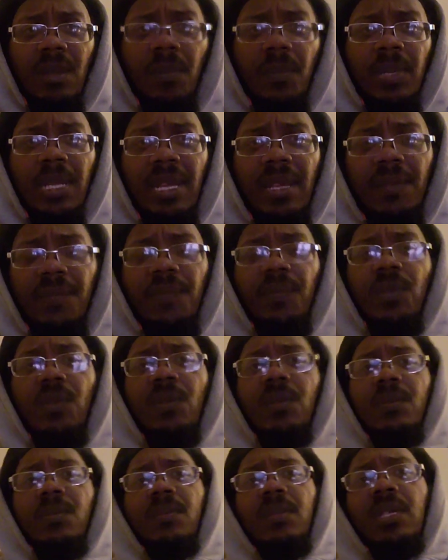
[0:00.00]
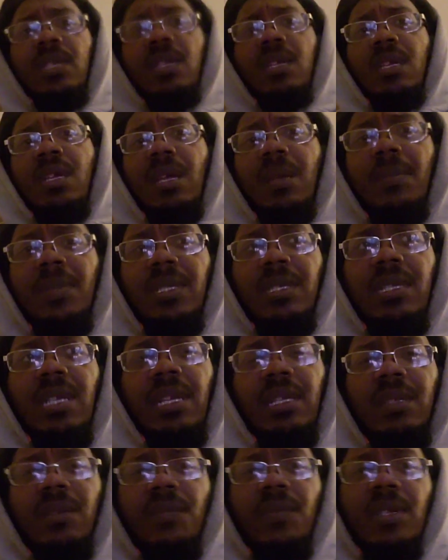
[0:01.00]
platform. I'm going to
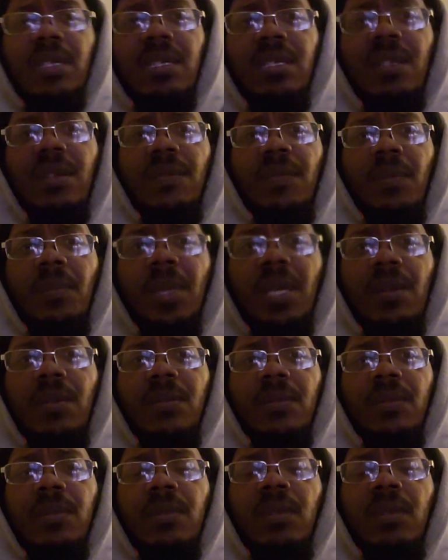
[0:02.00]
check the rest of them out